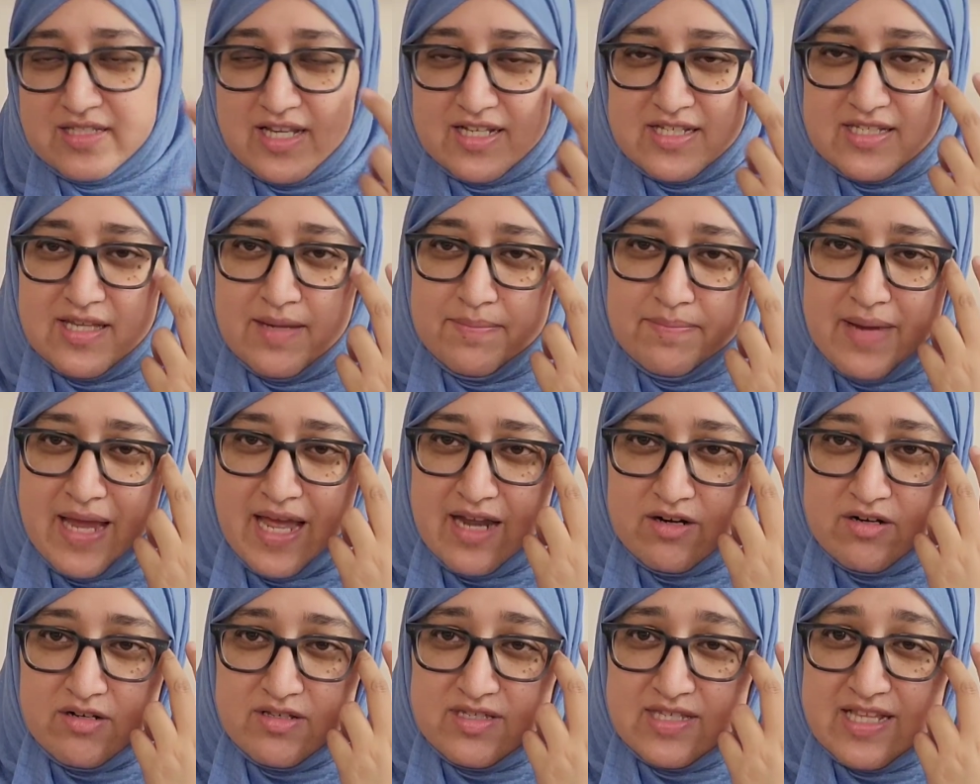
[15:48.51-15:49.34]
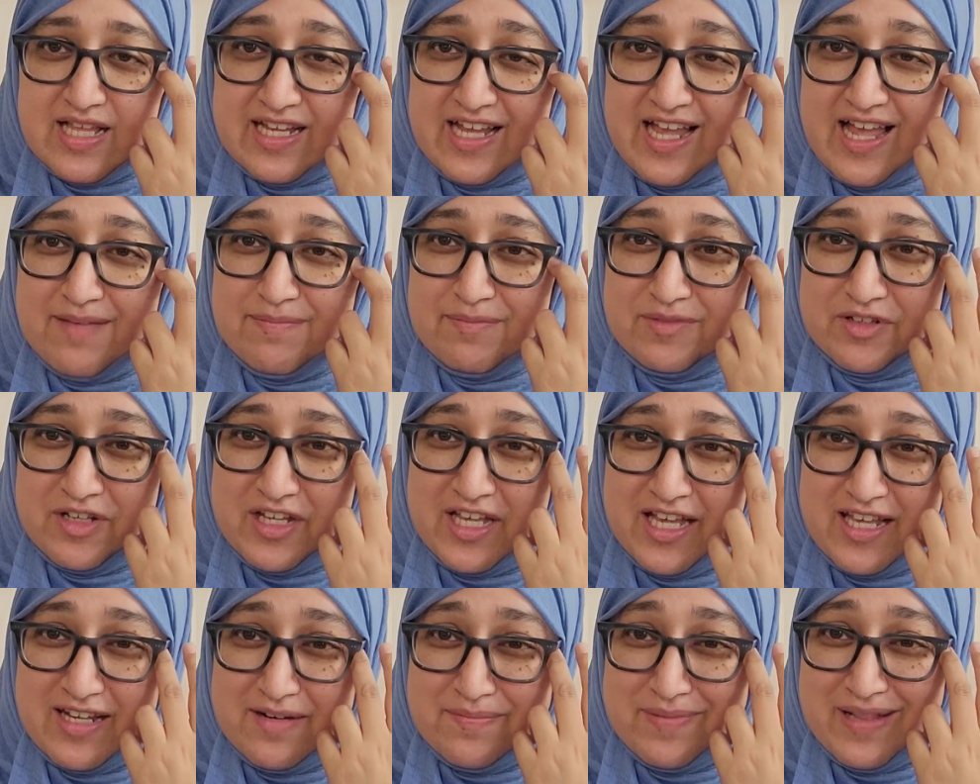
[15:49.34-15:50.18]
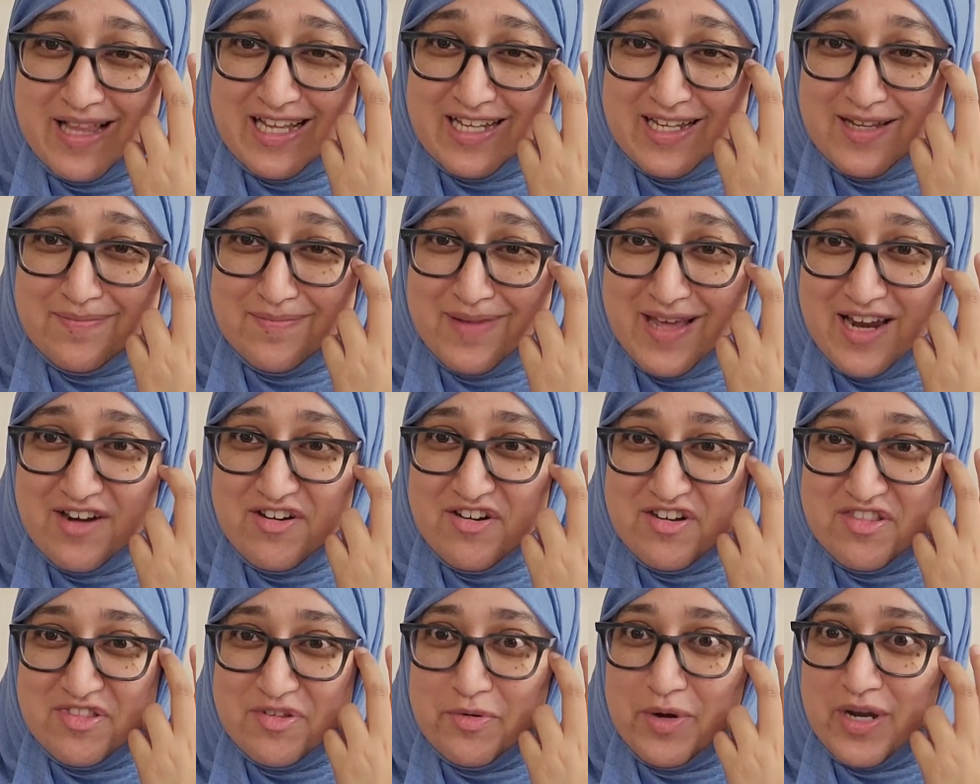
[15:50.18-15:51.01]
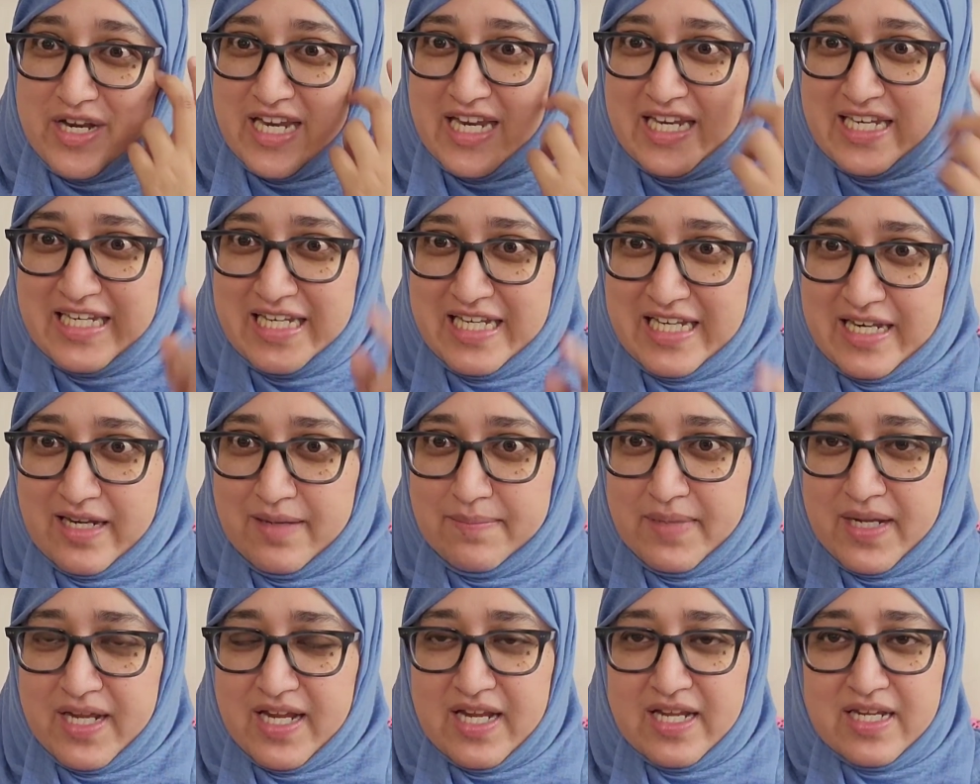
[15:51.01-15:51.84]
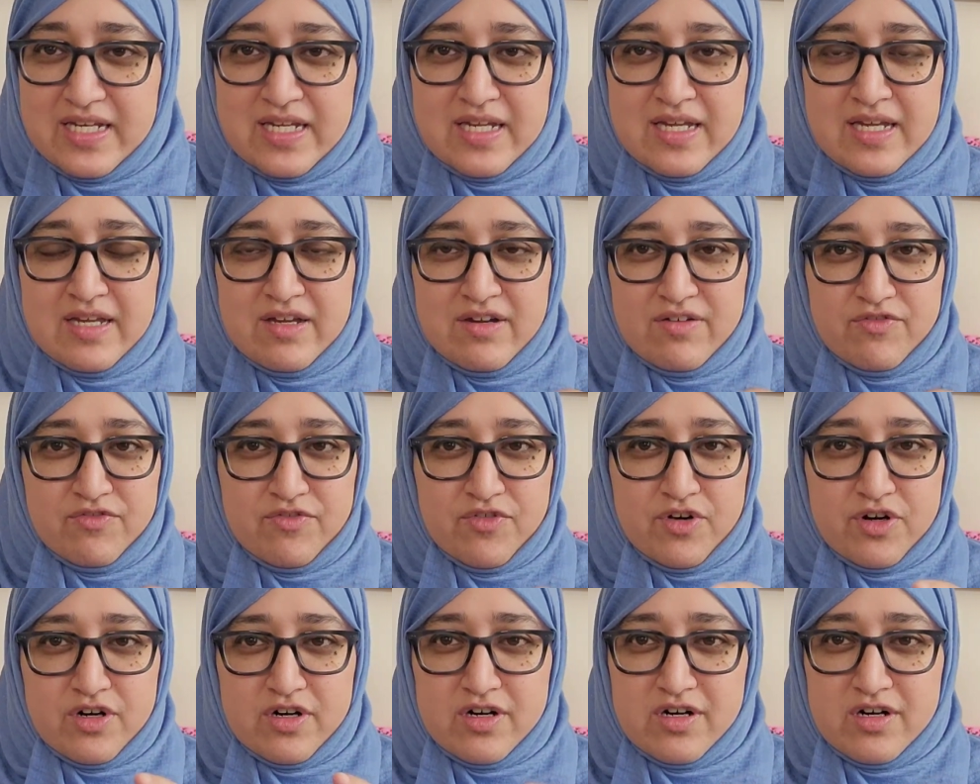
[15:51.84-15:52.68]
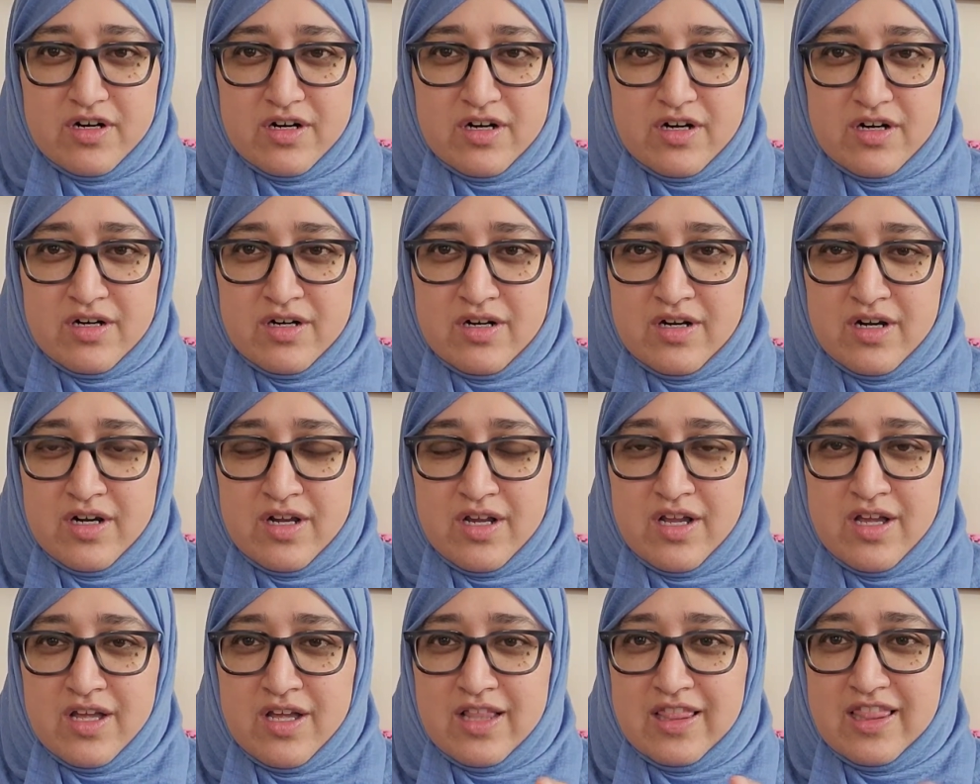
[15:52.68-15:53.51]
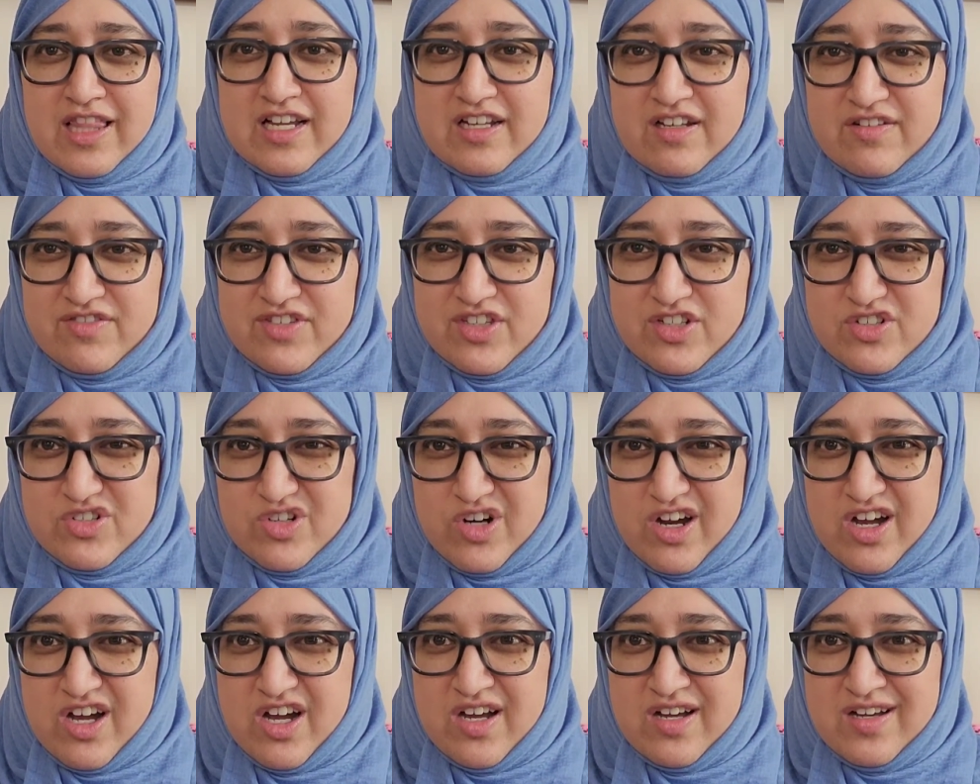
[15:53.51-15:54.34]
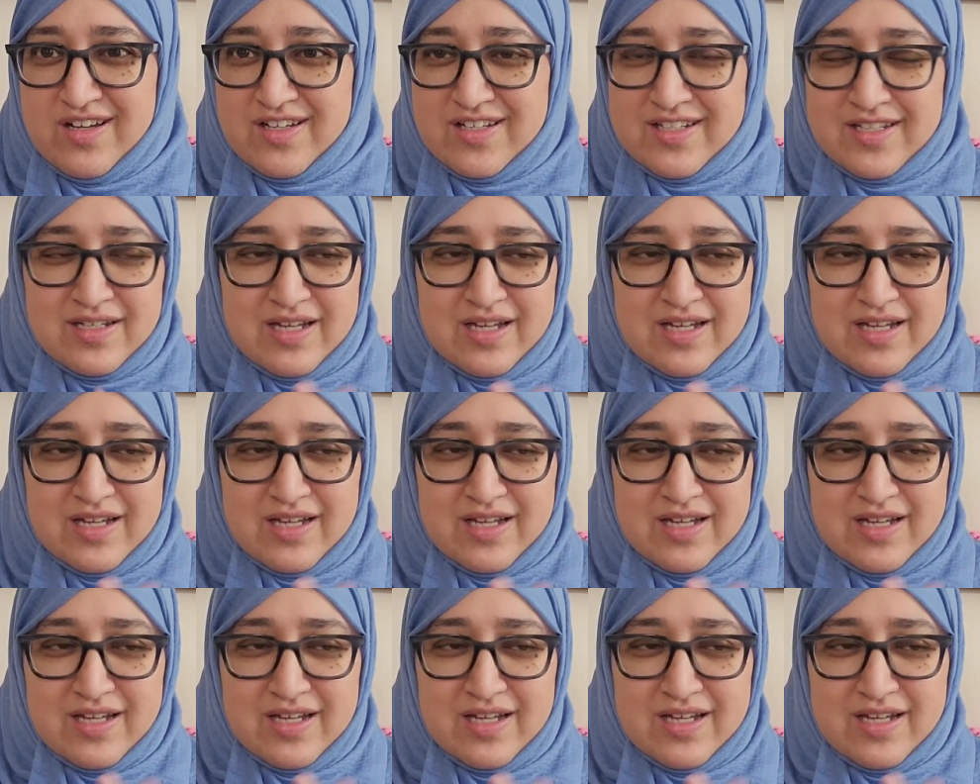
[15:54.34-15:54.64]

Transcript: Like some patterns, like I'm looking at a blanket pattern, the one Anita made for her Luck of the Draw.